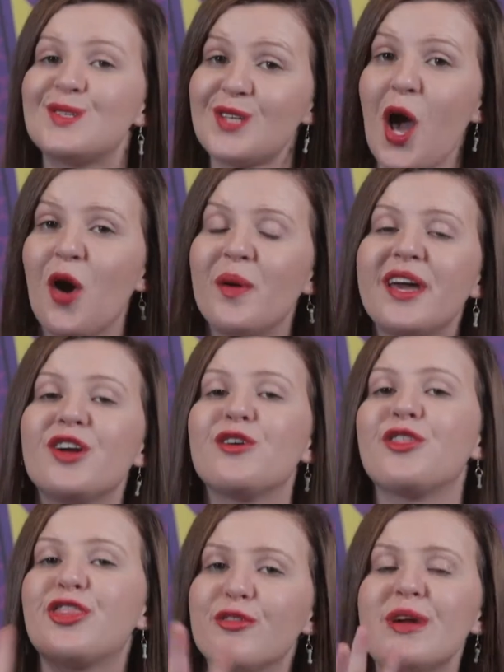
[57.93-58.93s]
So here
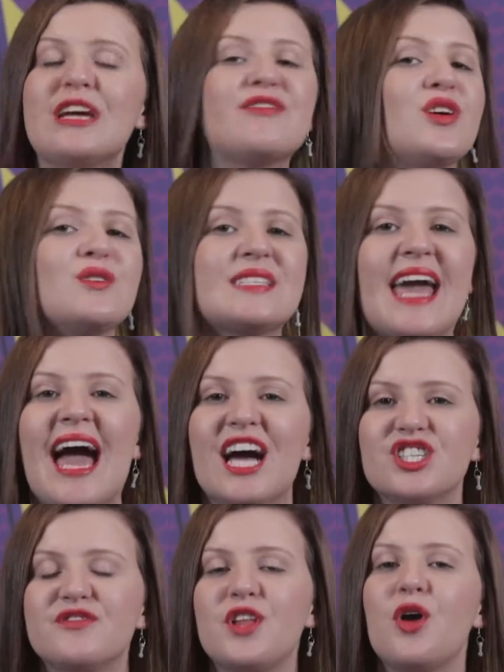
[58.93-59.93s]
are 3 of those
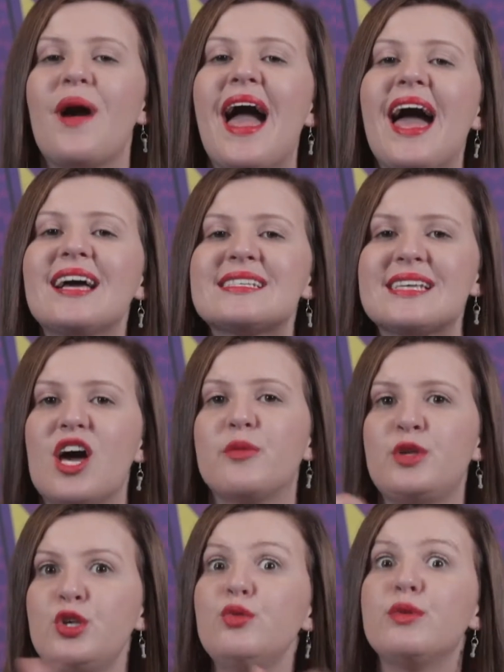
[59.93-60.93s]
cash flow hacks to
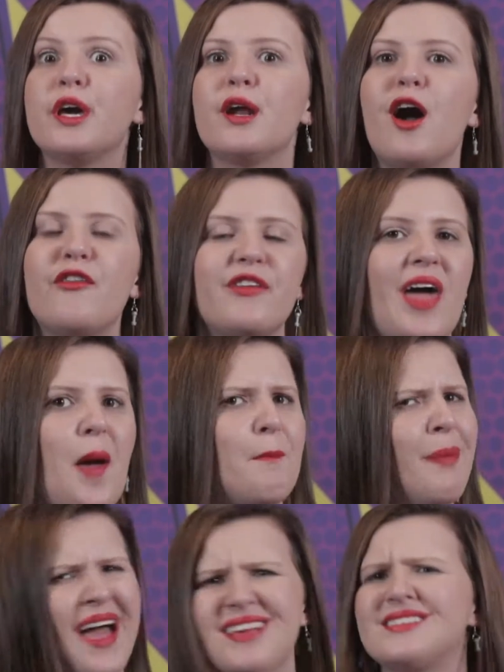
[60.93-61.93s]
help you get off of that
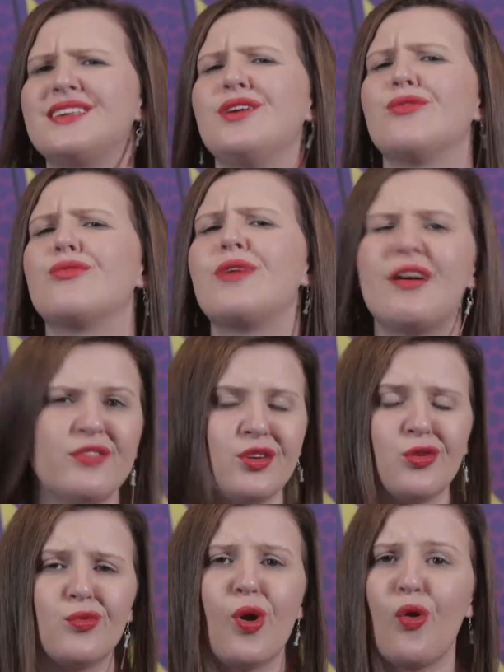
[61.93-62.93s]
pesky
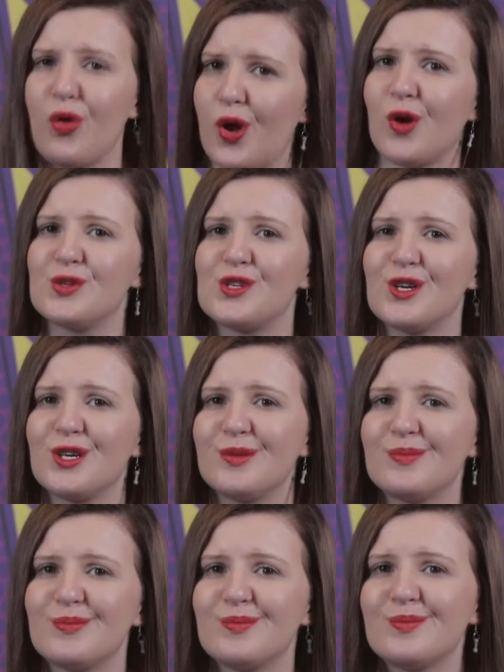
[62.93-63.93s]
revenue roller coaster.